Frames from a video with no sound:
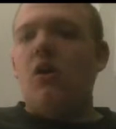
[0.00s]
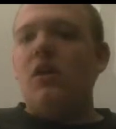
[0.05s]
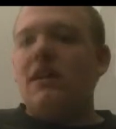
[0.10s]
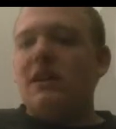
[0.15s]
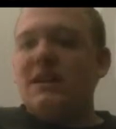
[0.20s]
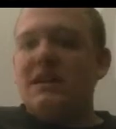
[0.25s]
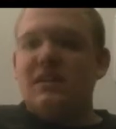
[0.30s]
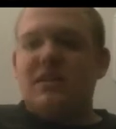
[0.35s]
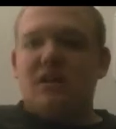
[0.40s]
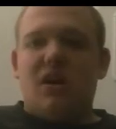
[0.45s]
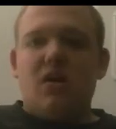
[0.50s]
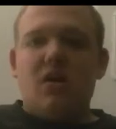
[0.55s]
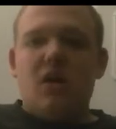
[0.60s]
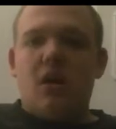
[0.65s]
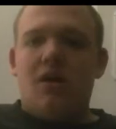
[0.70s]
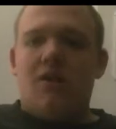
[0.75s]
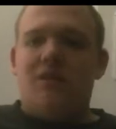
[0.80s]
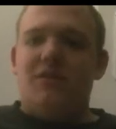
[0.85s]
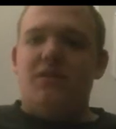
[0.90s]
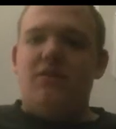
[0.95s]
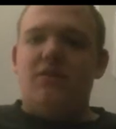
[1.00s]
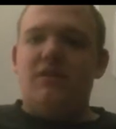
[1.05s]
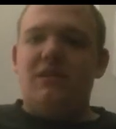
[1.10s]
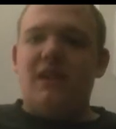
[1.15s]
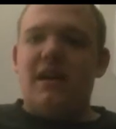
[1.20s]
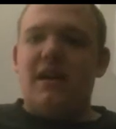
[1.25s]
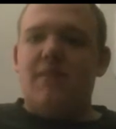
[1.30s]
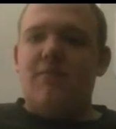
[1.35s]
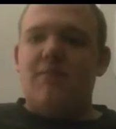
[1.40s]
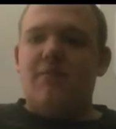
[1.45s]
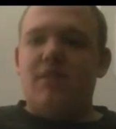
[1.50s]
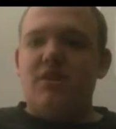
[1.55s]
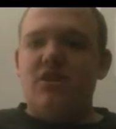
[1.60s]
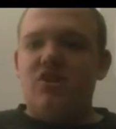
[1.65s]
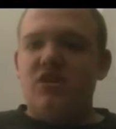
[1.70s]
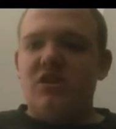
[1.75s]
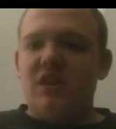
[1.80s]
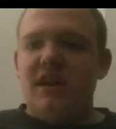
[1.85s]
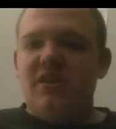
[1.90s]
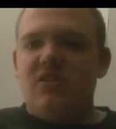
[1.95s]
all I can tell all of you is I
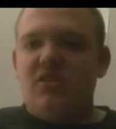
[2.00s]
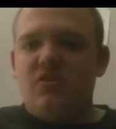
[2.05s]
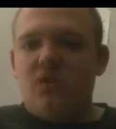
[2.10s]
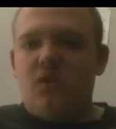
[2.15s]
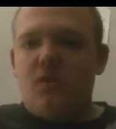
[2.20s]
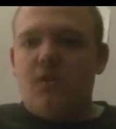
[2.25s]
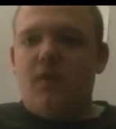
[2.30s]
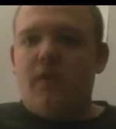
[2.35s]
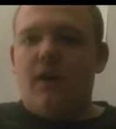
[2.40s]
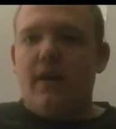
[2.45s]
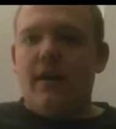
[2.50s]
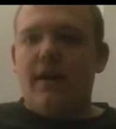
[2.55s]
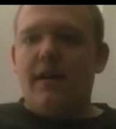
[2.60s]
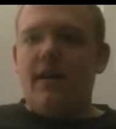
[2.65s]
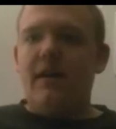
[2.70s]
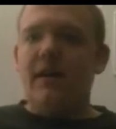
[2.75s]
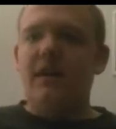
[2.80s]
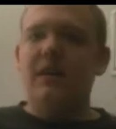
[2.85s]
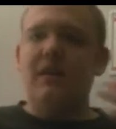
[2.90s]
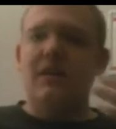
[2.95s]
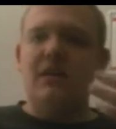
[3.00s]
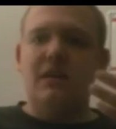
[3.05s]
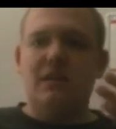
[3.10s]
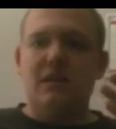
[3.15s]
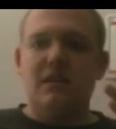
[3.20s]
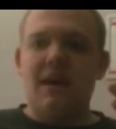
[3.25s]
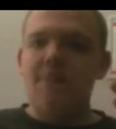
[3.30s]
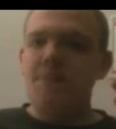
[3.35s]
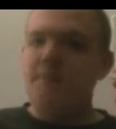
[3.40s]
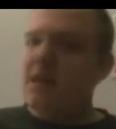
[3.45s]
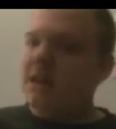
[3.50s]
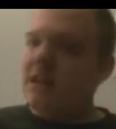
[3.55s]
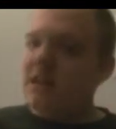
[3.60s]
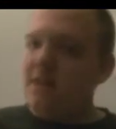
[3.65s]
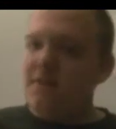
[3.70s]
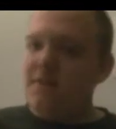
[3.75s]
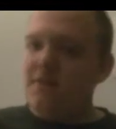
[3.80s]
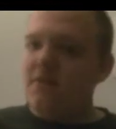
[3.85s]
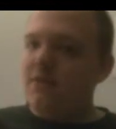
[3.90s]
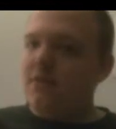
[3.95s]
appreciate so far that
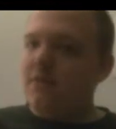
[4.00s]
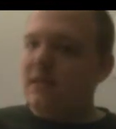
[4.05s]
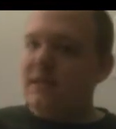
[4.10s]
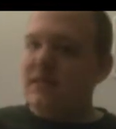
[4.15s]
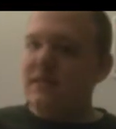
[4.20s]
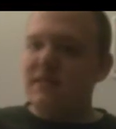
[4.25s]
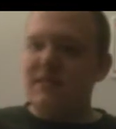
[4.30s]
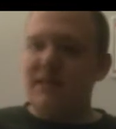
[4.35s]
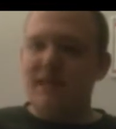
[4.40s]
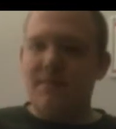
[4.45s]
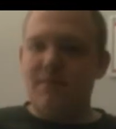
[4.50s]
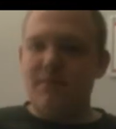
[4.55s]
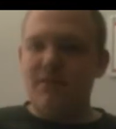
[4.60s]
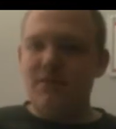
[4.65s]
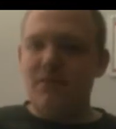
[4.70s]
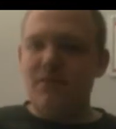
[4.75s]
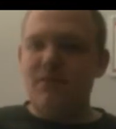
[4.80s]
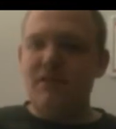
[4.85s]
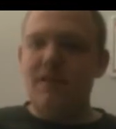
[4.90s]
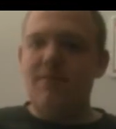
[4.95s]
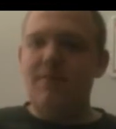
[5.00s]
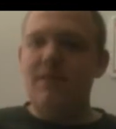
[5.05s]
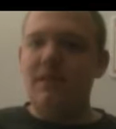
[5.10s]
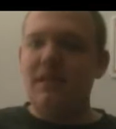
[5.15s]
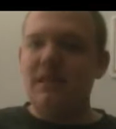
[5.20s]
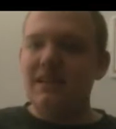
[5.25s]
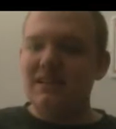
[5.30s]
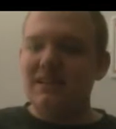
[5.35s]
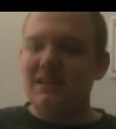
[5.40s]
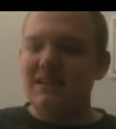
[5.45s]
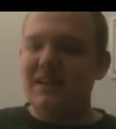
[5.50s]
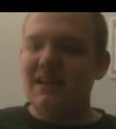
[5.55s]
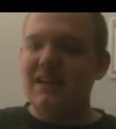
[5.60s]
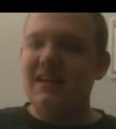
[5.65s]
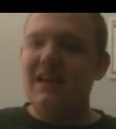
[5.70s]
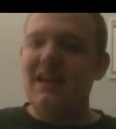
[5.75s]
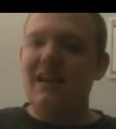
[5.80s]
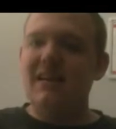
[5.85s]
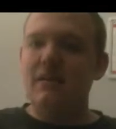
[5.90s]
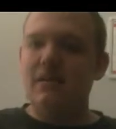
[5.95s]
many of you in these episodes have been
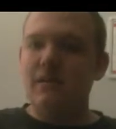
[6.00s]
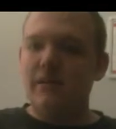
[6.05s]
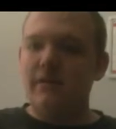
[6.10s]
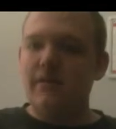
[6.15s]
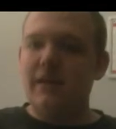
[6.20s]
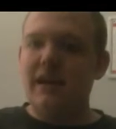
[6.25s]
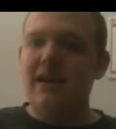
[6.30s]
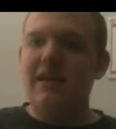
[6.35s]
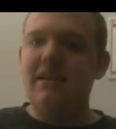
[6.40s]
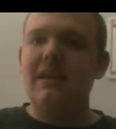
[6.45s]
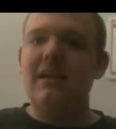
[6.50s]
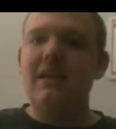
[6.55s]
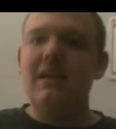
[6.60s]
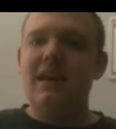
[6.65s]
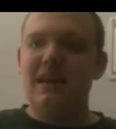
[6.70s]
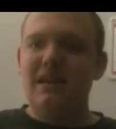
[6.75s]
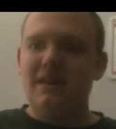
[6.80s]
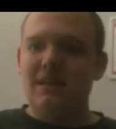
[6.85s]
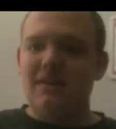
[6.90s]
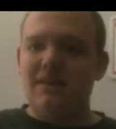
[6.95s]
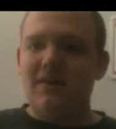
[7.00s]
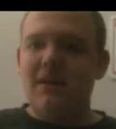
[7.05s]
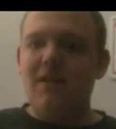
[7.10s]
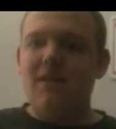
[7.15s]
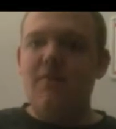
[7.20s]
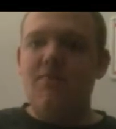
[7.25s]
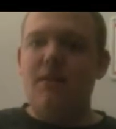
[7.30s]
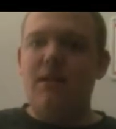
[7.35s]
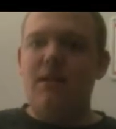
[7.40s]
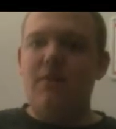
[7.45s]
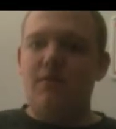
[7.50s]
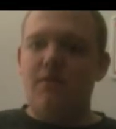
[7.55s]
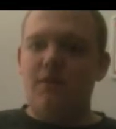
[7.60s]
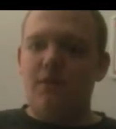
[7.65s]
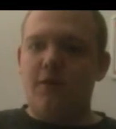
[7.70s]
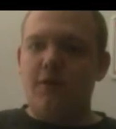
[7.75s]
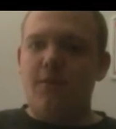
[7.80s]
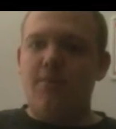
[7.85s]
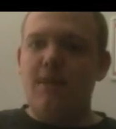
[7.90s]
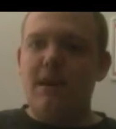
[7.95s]
listening and learning and developing
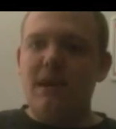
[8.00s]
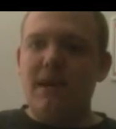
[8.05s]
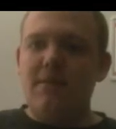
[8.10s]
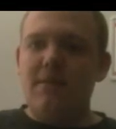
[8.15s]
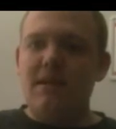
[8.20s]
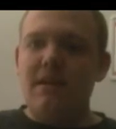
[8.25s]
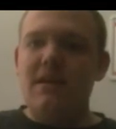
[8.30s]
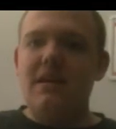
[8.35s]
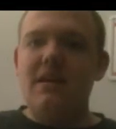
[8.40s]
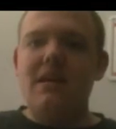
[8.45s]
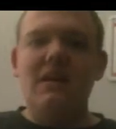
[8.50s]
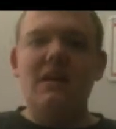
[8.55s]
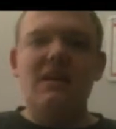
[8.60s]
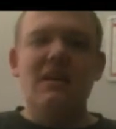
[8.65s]
for a baby.